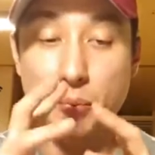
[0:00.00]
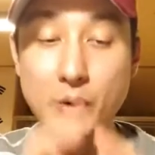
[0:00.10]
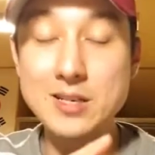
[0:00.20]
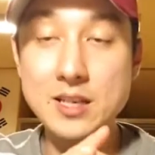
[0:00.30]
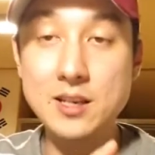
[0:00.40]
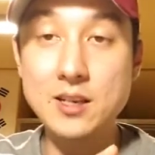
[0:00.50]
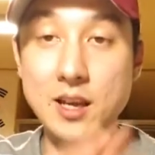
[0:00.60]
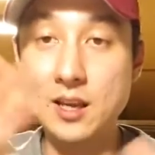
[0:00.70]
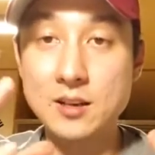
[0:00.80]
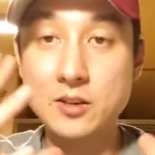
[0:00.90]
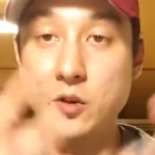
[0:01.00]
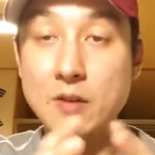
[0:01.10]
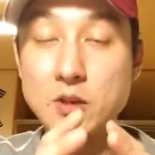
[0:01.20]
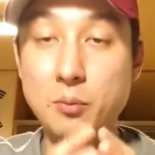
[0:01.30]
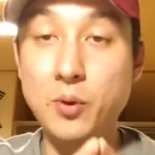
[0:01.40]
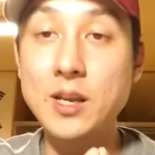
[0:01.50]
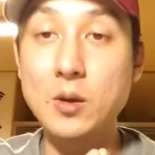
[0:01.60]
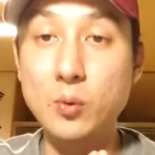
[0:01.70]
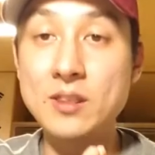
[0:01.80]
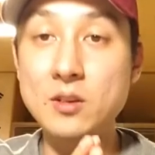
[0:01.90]
printed, and you have to bring
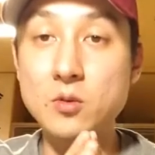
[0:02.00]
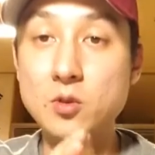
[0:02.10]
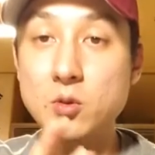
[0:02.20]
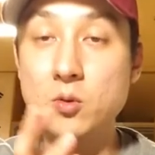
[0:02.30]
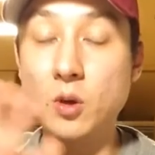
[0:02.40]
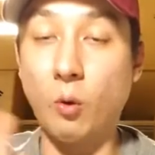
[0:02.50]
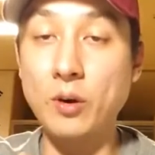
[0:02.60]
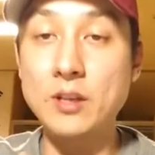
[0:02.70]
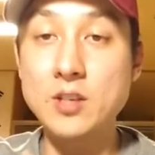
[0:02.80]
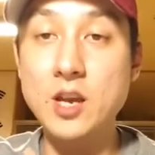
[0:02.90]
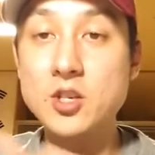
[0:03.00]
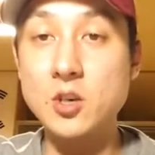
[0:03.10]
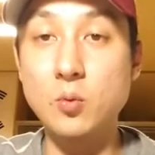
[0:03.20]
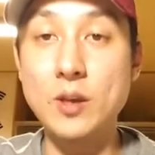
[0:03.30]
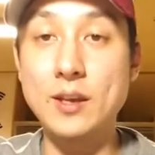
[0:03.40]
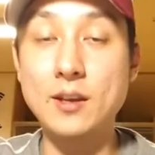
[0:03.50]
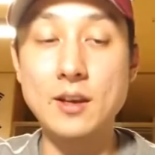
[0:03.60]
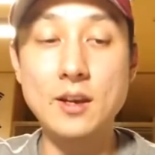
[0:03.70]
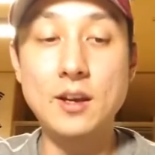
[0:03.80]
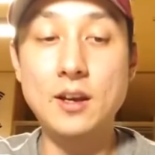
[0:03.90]
it with you to the orientation week.
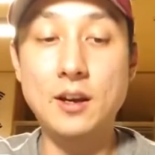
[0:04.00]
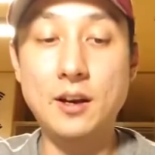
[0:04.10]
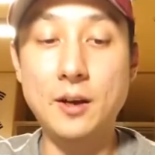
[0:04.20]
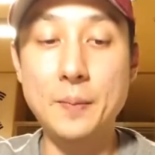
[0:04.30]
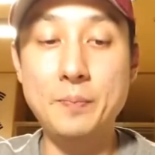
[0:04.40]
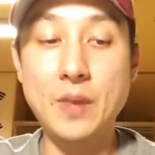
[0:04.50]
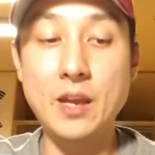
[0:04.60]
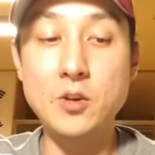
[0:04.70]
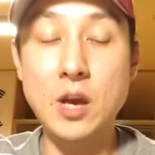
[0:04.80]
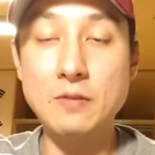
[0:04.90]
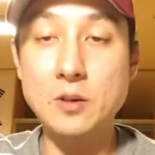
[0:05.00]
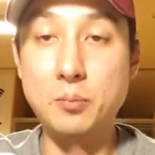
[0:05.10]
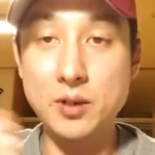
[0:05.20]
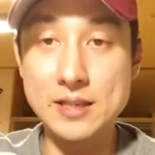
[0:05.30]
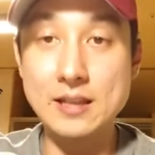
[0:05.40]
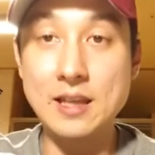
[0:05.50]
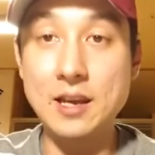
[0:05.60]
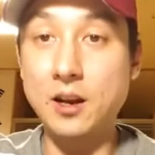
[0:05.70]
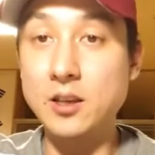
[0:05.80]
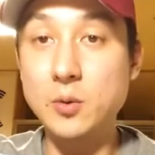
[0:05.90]
And you have to present
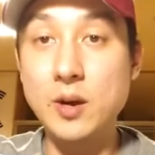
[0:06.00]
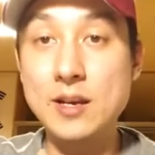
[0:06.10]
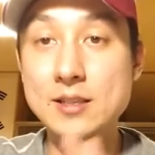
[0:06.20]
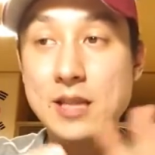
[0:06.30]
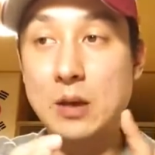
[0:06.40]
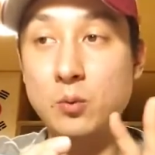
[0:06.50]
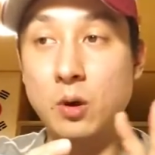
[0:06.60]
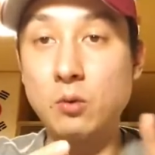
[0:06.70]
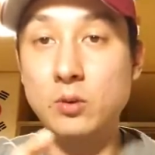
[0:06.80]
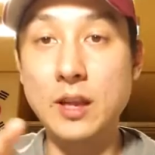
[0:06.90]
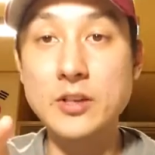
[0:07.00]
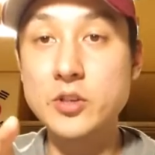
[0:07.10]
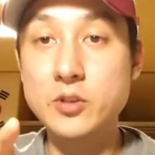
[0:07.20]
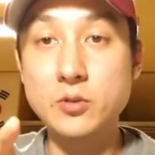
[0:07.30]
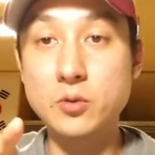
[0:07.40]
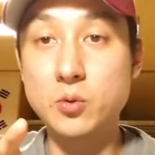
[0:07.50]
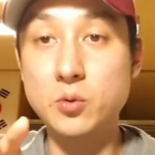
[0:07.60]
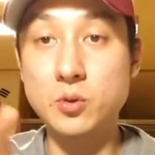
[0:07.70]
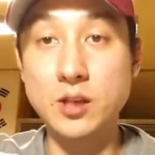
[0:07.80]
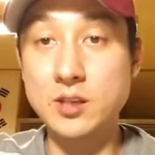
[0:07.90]
that. Otherwise, they won't let
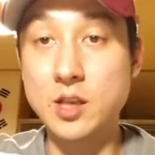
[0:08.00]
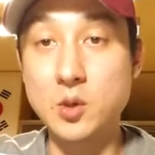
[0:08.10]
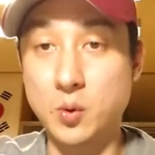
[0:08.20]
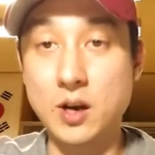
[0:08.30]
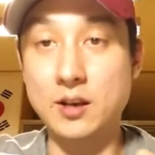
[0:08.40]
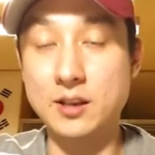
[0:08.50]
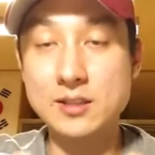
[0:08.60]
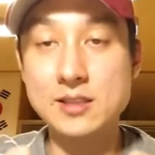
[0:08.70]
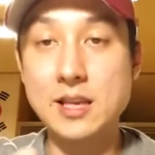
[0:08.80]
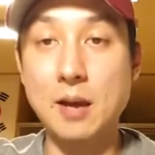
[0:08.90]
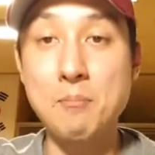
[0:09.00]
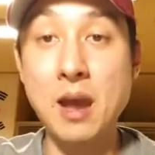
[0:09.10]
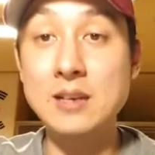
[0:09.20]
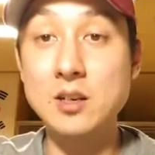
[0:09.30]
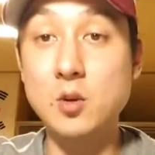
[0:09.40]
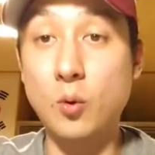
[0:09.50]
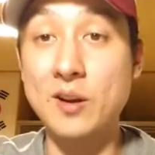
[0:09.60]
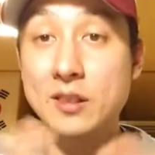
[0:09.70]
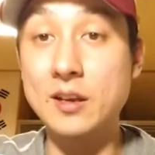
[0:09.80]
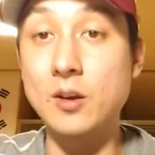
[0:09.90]
you continue on. This is like a
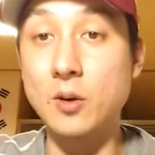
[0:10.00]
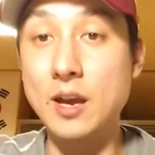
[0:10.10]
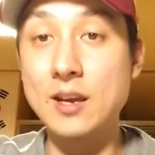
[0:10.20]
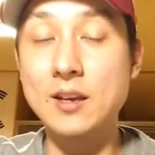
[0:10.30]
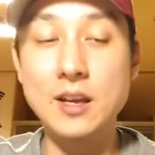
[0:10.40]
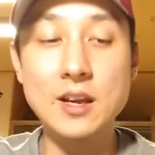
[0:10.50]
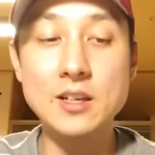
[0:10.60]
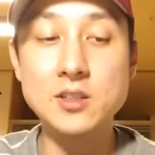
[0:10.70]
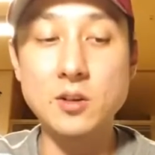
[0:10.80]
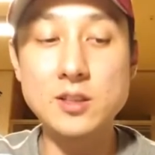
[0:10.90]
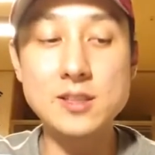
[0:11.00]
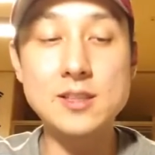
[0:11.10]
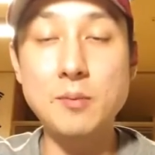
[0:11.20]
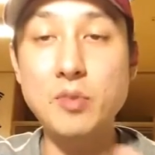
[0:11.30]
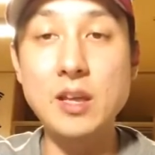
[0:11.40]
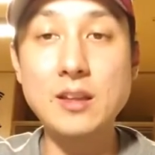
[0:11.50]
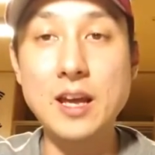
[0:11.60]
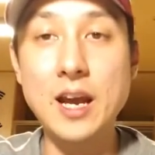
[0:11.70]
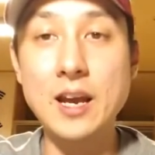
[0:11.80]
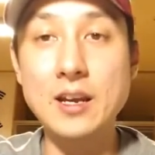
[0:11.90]
mandatory thing, okay? So this is something
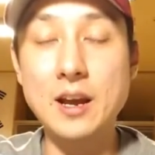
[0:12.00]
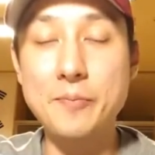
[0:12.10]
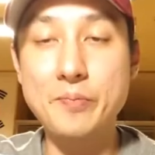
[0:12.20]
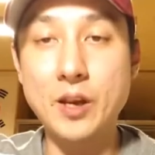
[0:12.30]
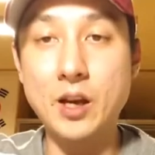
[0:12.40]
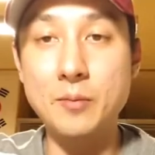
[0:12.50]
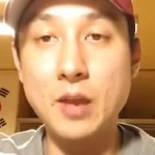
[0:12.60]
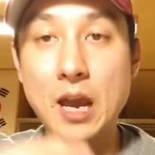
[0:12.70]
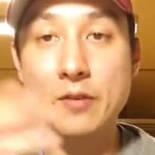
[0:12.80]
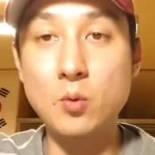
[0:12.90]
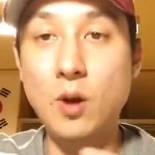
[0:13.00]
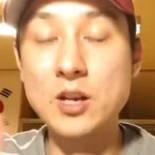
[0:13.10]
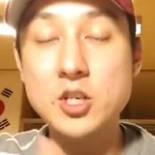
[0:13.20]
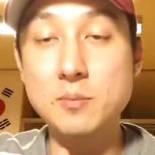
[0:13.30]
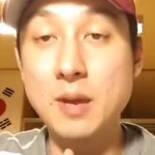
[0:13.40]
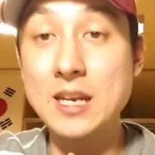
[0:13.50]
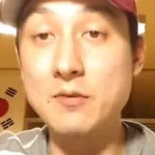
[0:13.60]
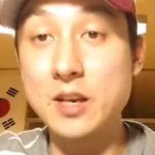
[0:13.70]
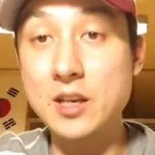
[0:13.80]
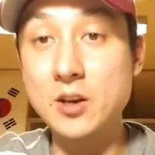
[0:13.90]
that I, having watched
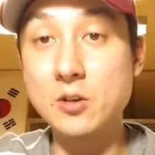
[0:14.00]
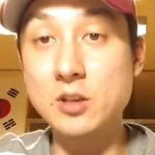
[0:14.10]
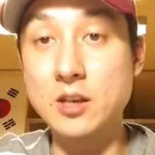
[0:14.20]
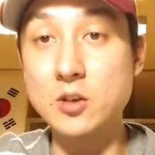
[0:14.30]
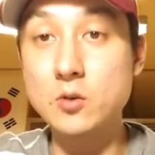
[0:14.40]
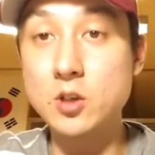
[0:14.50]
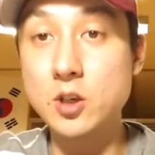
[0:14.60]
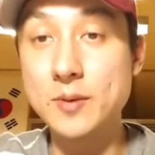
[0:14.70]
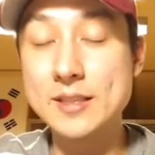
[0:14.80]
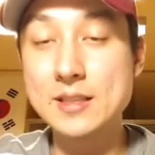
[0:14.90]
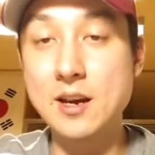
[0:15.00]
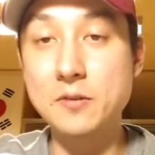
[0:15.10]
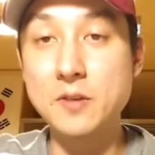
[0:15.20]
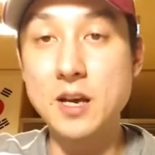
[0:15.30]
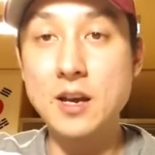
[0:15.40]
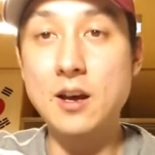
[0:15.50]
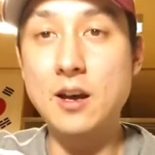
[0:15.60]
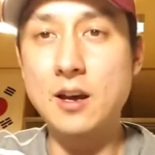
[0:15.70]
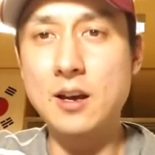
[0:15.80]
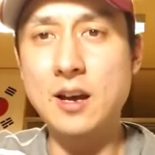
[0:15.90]
many videos on YouTube and stuff,
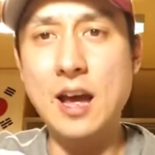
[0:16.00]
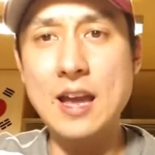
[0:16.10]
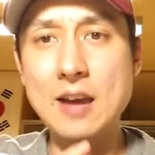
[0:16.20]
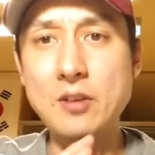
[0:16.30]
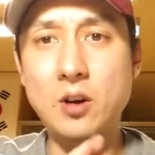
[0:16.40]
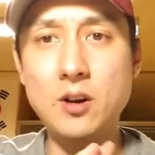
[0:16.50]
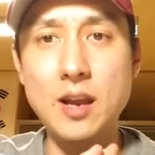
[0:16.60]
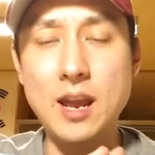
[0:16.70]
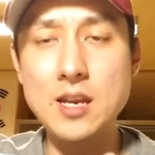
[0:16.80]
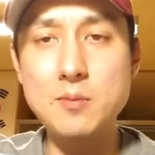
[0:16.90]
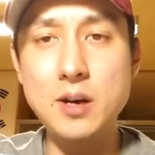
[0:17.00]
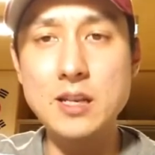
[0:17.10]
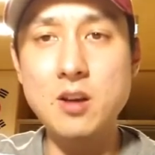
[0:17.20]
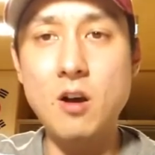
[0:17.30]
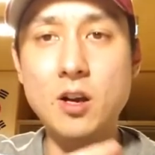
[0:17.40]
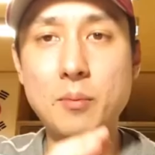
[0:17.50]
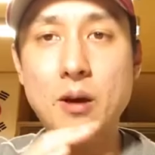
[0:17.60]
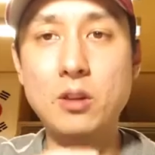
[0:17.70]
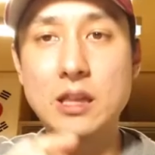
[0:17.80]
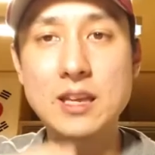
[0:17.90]
I haven't heard anybody talk
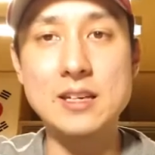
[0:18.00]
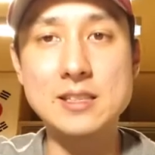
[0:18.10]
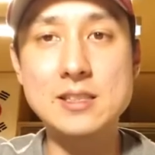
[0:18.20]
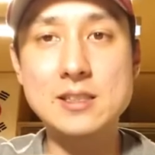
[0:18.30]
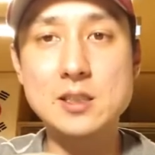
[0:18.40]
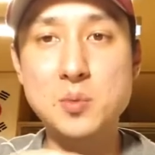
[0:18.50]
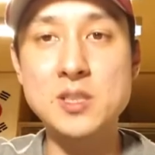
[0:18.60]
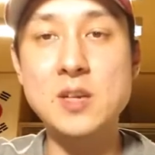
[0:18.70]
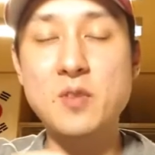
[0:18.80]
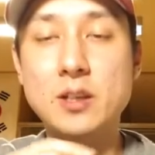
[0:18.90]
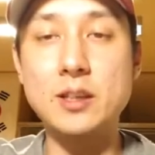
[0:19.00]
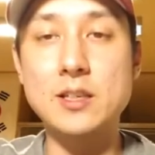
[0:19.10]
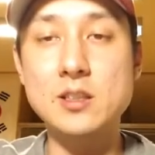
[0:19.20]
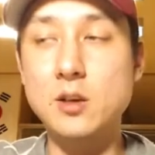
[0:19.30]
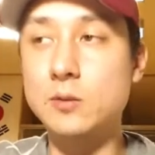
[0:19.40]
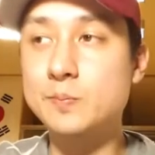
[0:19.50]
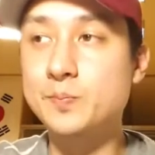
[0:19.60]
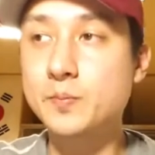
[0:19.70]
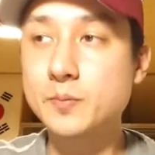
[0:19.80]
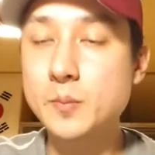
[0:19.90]
about this specifically. So
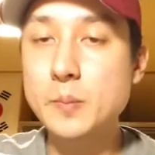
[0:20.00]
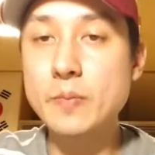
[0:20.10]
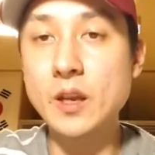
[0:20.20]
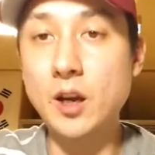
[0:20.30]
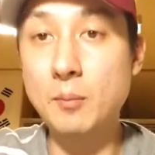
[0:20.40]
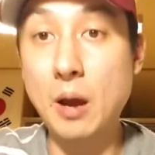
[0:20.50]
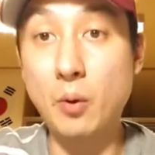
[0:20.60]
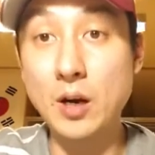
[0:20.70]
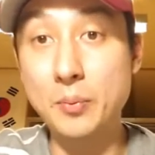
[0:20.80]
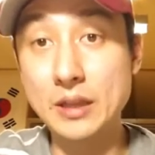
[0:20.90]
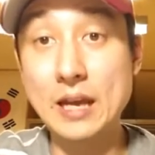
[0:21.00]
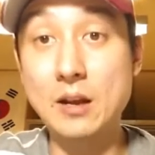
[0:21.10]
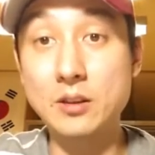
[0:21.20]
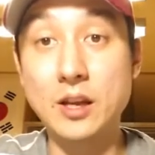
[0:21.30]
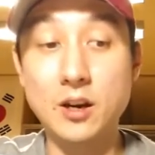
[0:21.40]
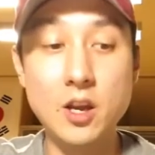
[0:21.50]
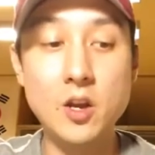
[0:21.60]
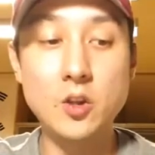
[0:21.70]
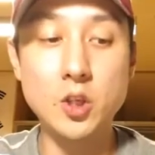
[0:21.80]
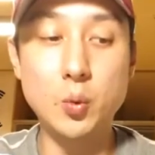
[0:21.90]
I want to put that out there.
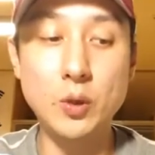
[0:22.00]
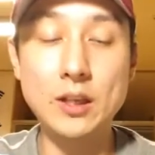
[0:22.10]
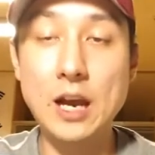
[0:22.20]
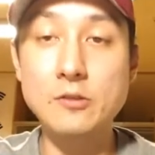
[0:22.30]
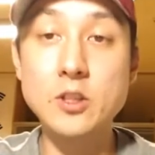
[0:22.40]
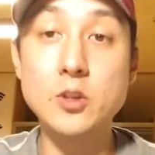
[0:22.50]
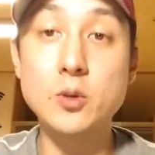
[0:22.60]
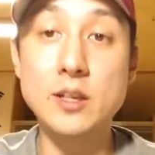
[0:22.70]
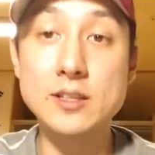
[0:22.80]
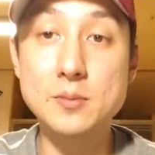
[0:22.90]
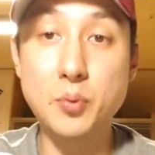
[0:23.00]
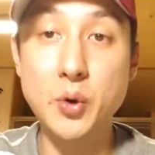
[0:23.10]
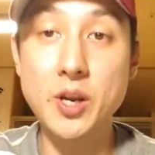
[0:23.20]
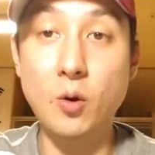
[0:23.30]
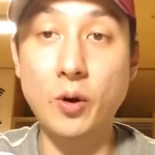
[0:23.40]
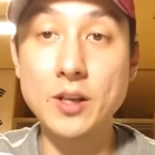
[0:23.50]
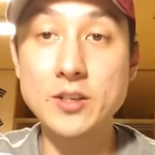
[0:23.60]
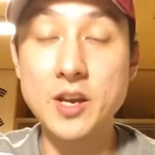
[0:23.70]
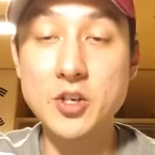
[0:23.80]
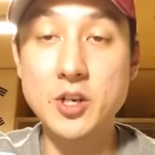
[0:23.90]
You will have to do this
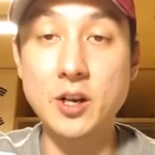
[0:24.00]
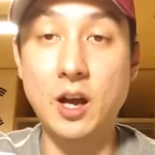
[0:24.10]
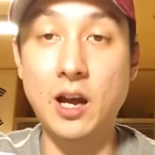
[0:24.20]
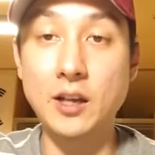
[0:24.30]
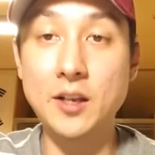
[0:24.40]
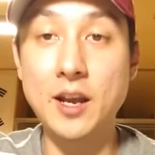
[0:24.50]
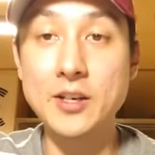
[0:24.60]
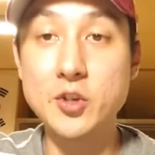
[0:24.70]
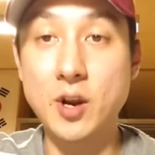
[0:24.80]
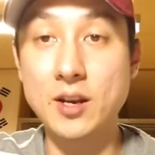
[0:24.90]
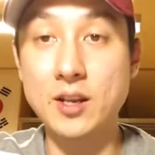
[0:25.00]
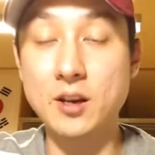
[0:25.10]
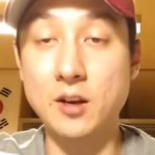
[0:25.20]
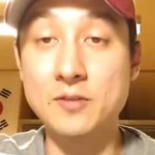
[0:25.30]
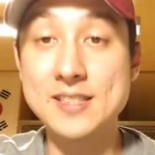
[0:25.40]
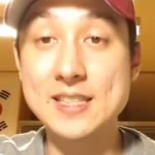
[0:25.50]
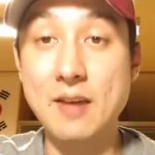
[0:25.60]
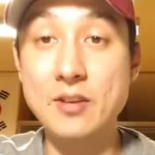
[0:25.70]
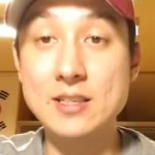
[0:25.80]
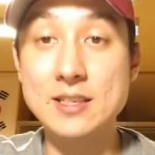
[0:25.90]
pre-orientation online training of
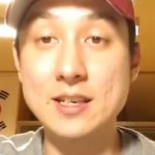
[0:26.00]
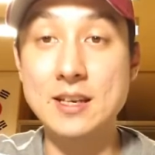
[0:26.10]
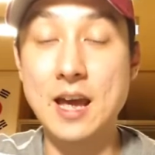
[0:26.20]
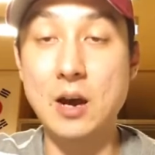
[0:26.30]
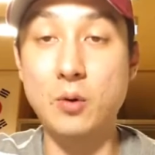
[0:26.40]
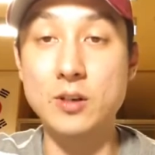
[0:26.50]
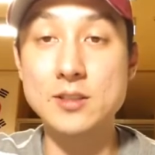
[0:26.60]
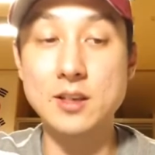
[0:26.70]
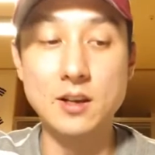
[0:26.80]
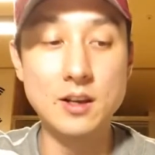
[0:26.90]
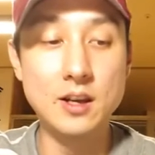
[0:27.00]
17 hours.